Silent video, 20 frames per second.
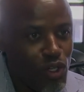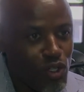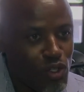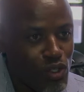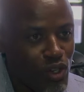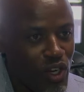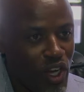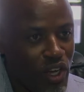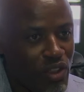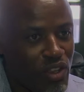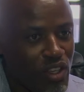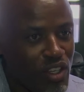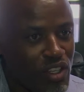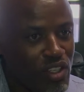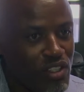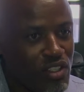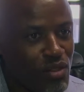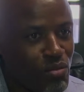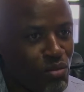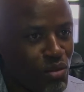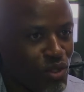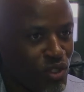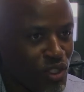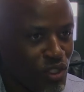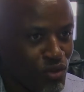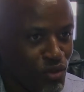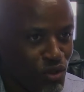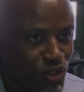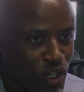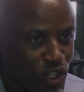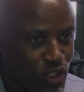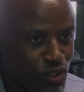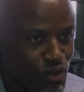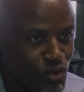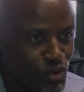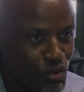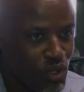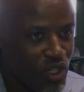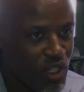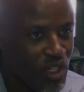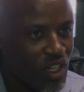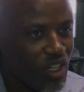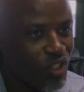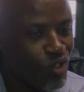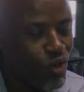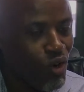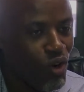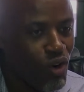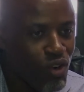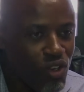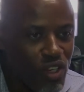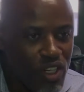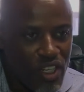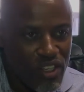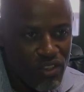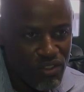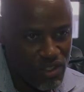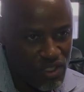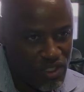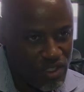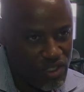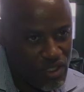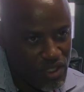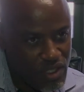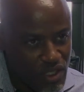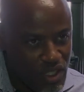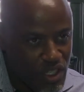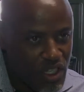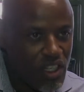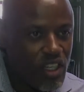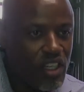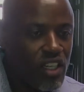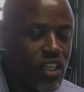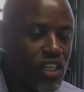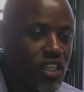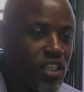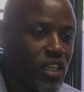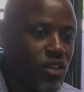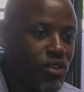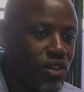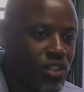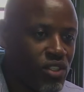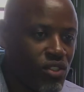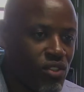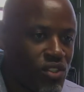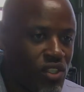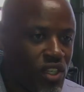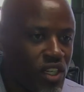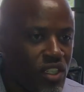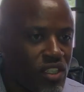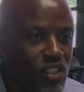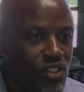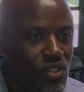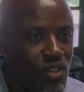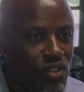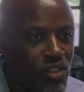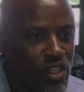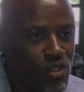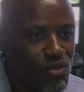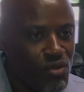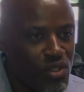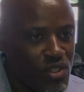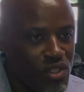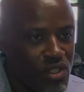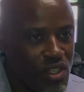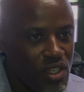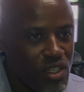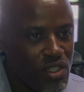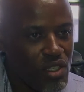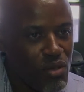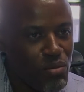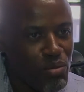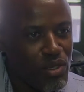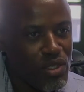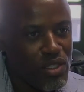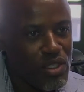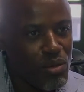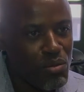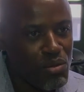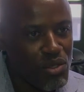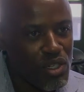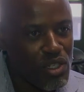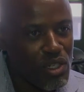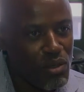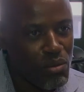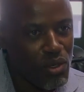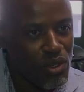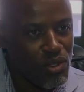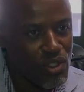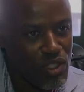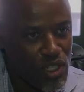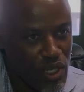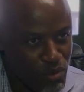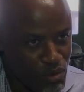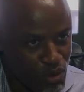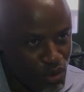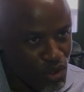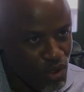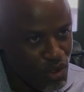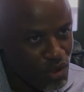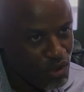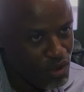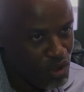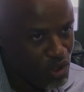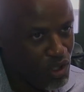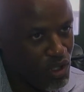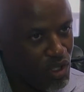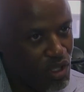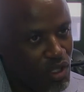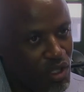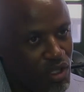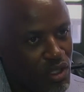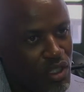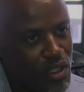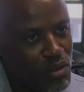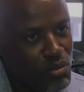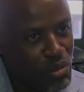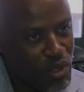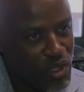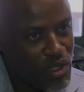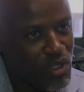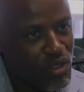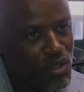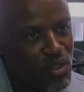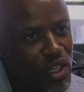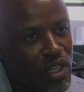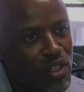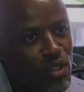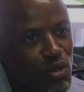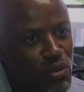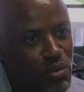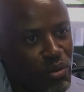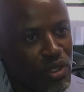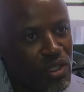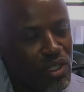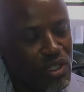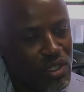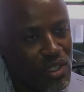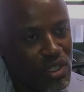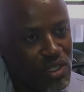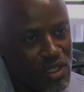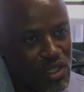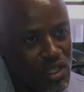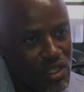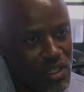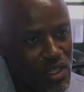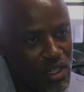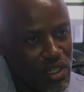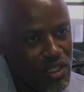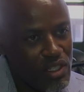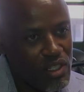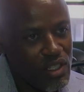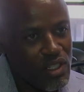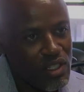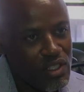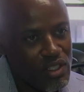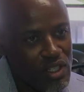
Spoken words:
So I think it's important for us to work at all levels in our society so that we change the perception about NAMCOL, in particular, and open and distance learning in